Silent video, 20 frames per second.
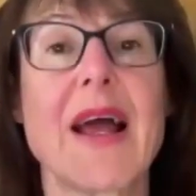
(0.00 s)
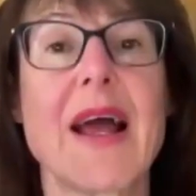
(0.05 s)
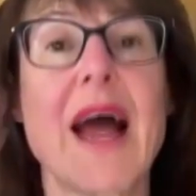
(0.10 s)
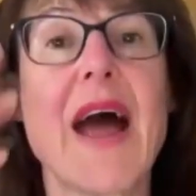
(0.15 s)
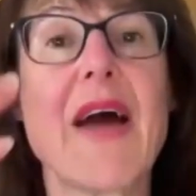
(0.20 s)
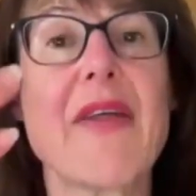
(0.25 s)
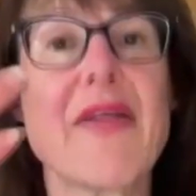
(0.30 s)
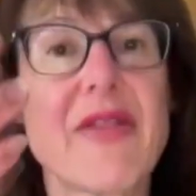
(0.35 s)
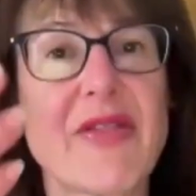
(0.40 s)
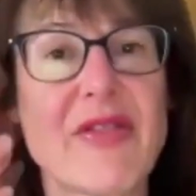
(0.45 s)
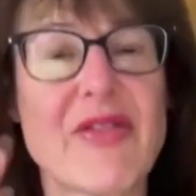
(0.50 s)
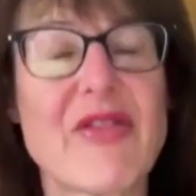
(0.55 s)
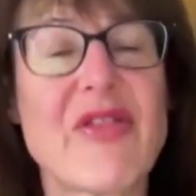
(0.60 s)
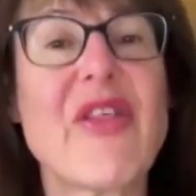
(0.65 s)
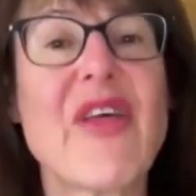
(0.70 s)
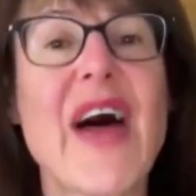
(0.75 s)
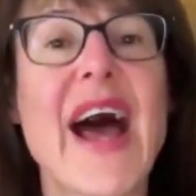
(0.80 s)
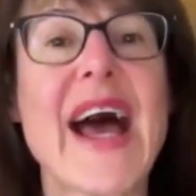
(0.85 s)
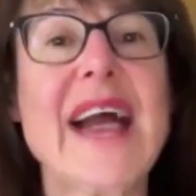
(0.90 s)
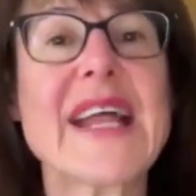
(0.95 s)
and
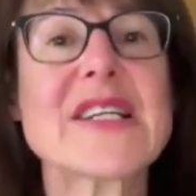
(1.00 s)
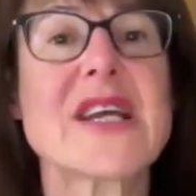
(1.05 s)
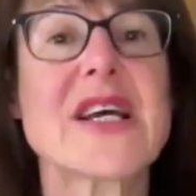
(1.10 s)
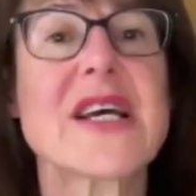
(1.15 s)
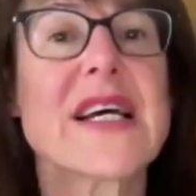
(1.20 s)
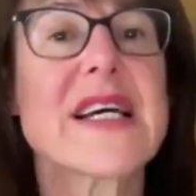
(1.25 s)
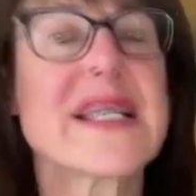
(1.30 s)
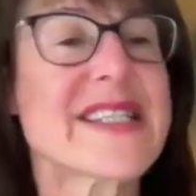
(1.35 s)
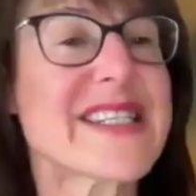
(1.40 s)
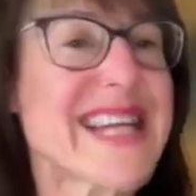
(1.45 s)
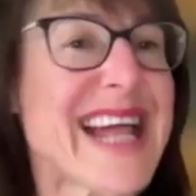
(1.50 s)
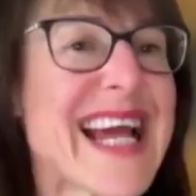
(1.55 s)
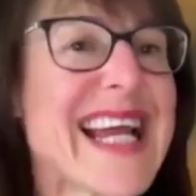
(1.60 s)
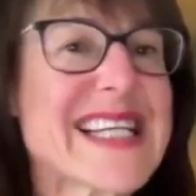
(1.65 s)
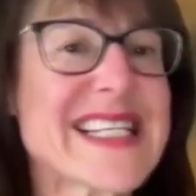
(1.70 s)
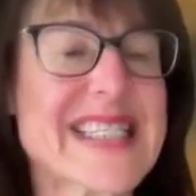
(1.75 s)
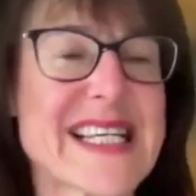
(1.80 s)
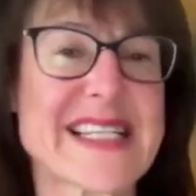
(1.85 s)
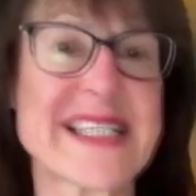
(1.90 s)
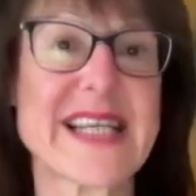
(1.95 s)
that
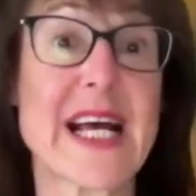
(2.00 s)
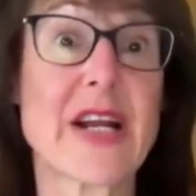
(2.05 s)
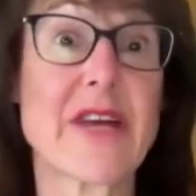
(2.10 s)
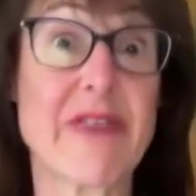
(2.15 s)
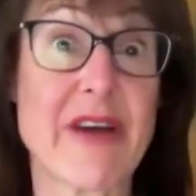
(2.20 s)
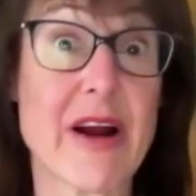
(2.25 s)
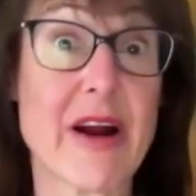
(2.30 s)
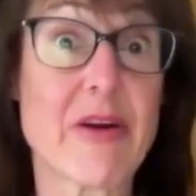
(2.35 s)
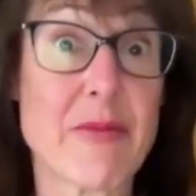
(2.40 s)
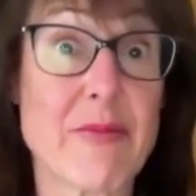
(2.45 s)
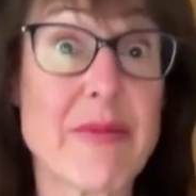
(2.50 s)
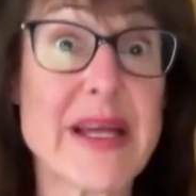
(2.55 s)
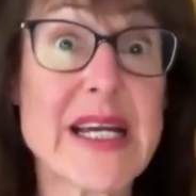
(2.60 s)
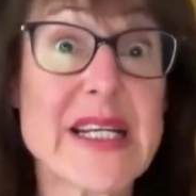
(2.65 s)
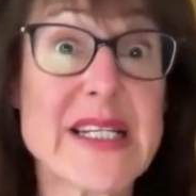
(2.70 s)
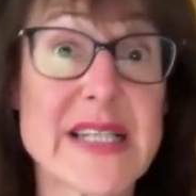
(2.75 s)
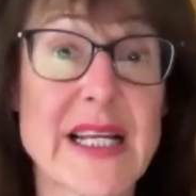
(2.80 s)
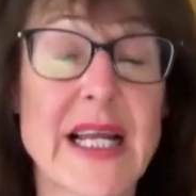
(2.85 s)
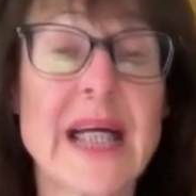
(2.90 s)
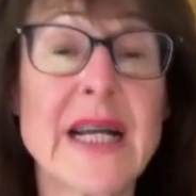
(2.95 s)
takes us out of our
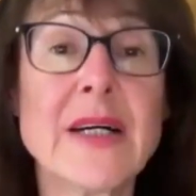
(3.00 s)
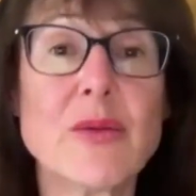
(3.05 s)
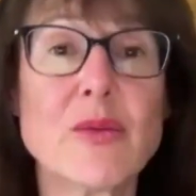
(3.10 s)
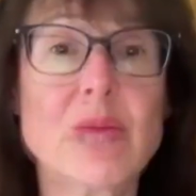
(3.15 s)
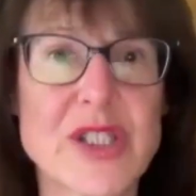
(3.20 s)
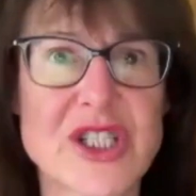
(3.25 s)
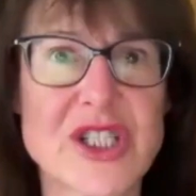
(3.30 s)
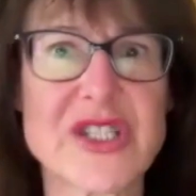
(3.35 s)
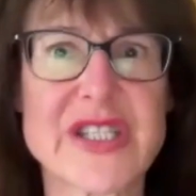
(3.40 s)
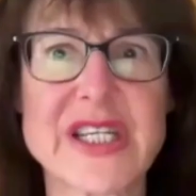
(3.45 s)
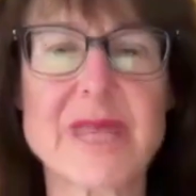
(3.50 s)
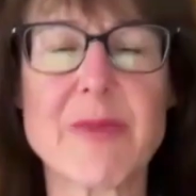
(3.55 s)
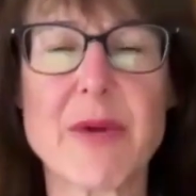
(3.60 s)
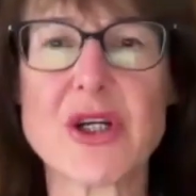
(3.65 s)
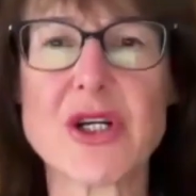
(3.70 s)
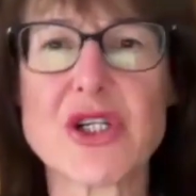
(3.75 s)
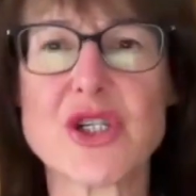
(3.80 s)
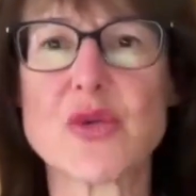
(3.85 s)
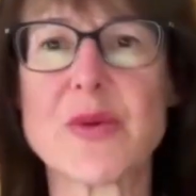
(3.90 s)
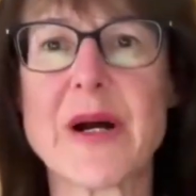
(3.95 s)
amygdala, which is the
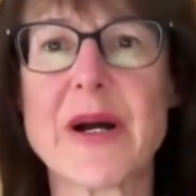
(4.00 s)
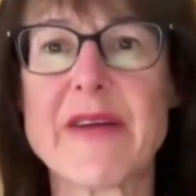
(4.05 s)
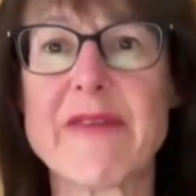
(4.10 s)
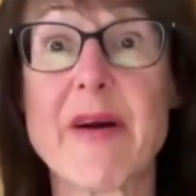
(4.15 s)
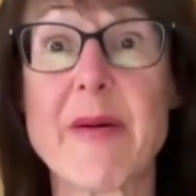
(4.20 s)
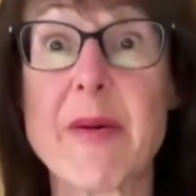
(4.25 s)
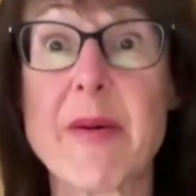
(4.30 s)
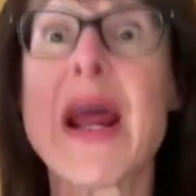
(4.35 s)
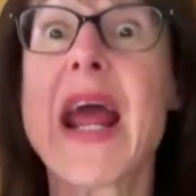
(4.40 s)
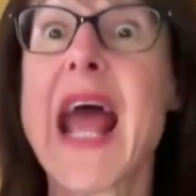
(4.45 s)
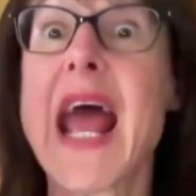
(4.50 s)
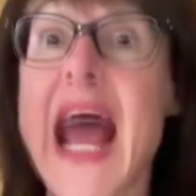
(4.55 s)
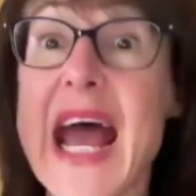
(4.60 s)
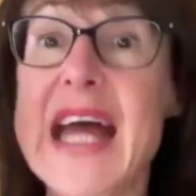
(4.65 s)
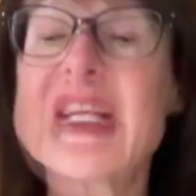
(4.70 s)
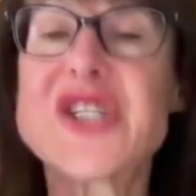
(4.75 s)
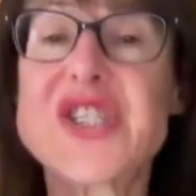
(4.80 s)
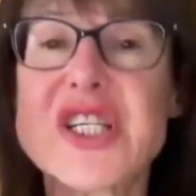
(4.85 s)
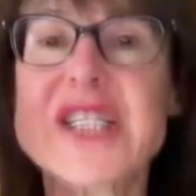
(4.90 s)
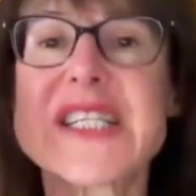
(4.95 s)
emotional part of our brain,
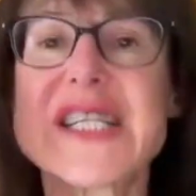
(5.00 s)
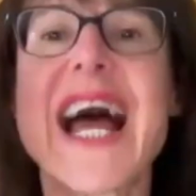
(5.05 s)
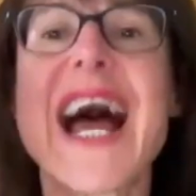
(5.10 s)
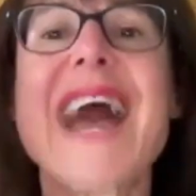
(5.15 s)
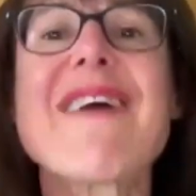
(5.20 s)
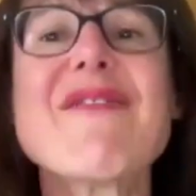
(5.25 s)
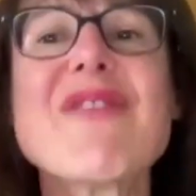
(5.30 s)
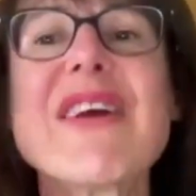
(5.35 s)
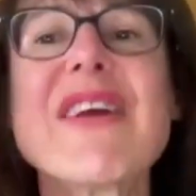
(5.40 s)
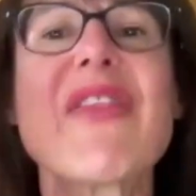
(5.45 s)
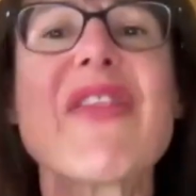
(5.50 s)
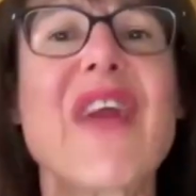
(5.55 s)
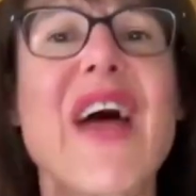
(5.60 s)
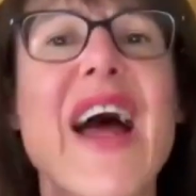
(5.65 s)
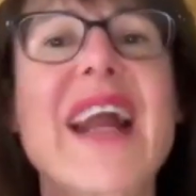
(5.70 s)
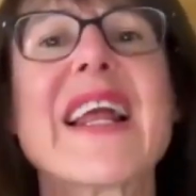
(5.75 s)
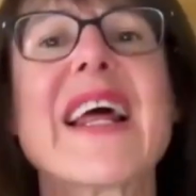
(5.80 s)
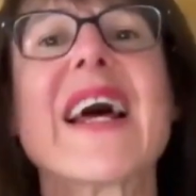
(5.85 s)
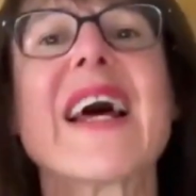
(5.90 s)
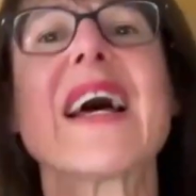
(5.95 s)
and just having
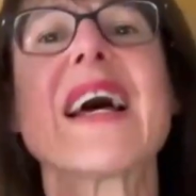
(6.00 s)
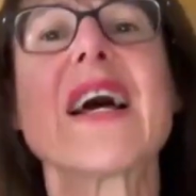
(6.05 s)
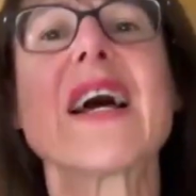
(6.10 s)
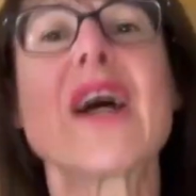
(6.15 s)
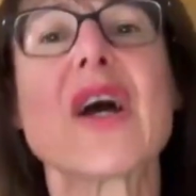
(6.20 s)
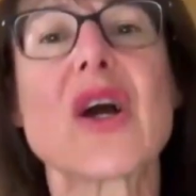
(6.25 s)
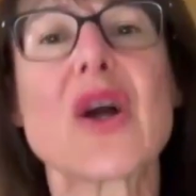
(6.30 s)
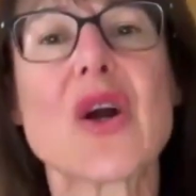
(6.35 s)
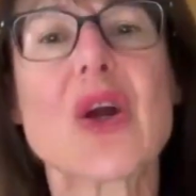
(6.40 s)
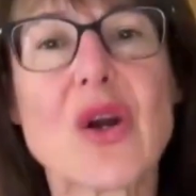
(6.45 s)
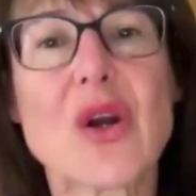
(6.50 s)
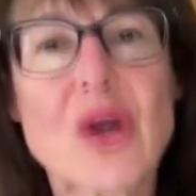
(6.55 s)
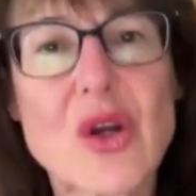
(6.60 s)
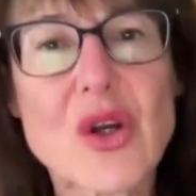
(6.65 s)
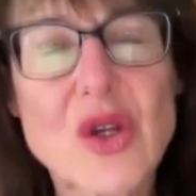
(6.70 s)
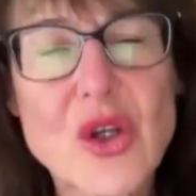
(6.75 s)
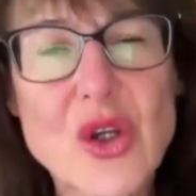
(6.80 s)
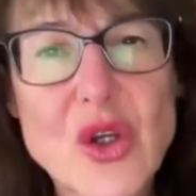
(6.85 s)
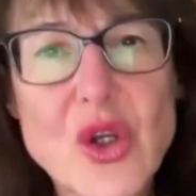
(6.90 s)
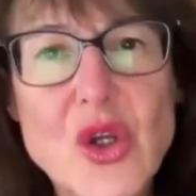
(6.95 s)
that
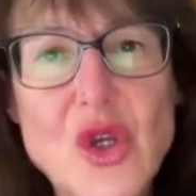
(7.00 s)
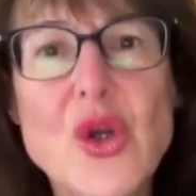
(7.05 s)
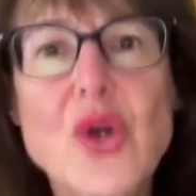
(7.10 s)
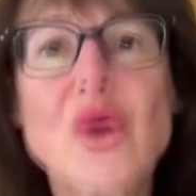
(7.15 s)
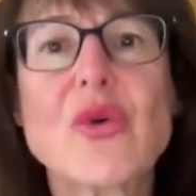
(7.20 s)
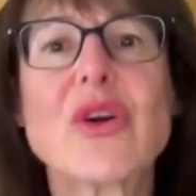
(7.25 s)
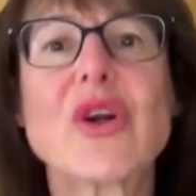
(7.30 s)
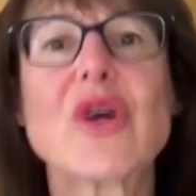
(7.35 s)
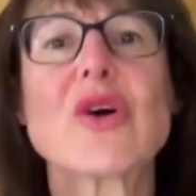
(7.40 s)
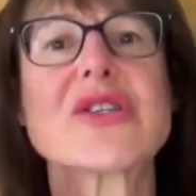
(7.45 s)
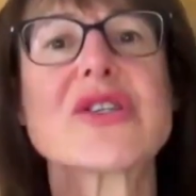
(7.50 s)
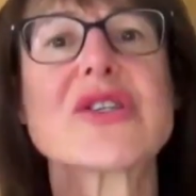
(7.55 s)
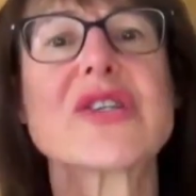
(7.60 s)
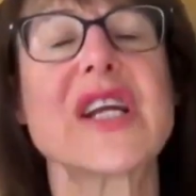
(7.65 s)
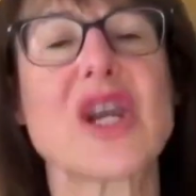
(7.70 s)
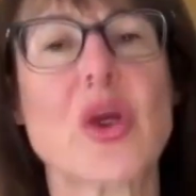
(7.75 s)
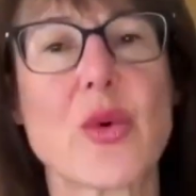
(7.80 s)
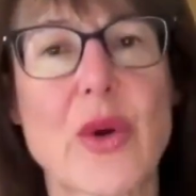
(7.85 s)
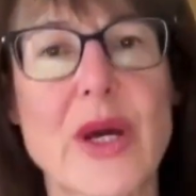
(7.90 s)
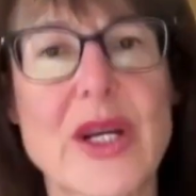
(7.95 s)
curiosity
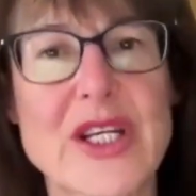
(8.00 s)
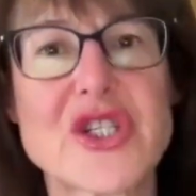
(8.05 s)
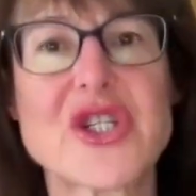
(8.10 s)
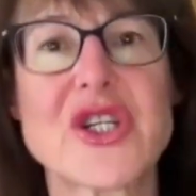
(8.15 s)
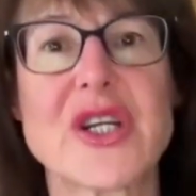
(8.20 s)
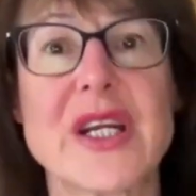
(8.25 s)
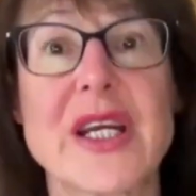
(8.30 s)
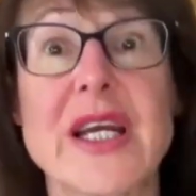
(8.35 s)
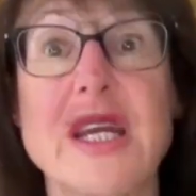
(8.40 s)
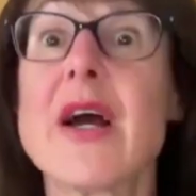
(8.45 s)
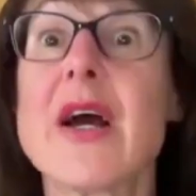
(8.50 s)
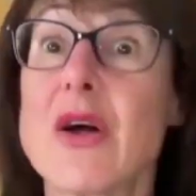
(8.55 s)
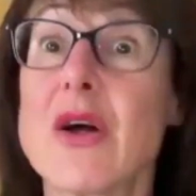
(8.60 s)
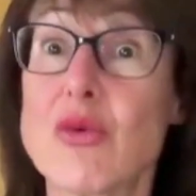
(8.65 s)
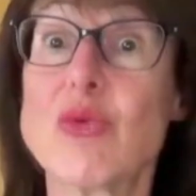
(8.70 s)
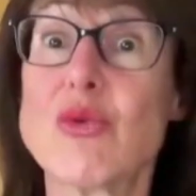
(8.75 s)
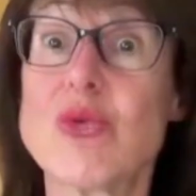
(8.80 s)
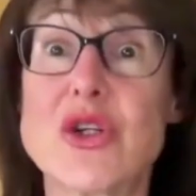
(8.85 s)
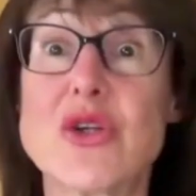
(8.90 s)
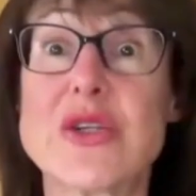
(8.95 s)
and questioning
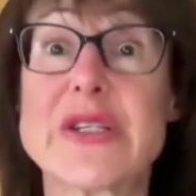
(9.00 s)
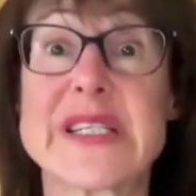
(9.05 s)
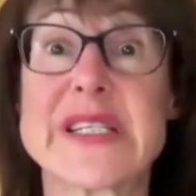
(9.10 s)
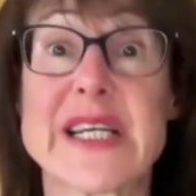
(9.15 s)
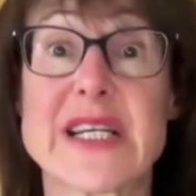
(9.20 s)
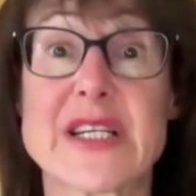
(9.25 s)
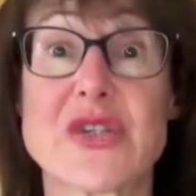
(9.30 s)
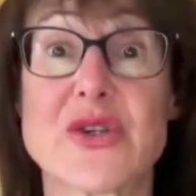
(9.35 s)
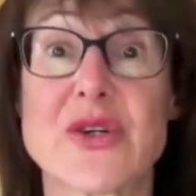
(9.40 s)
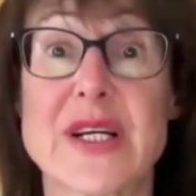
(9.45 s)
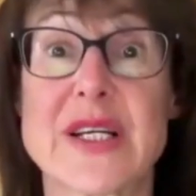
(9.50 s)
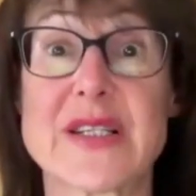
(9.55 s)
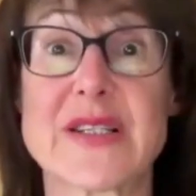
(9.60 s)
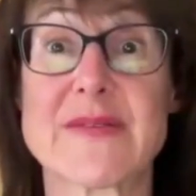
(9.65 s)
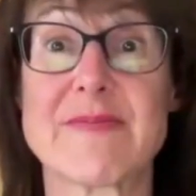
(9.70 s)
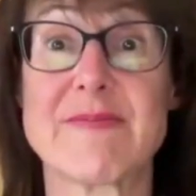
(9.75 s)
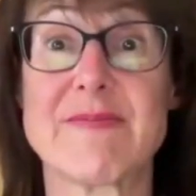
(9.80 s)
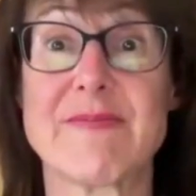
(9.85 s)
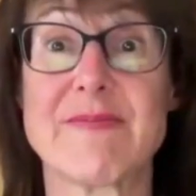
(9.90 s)
reduces our stress.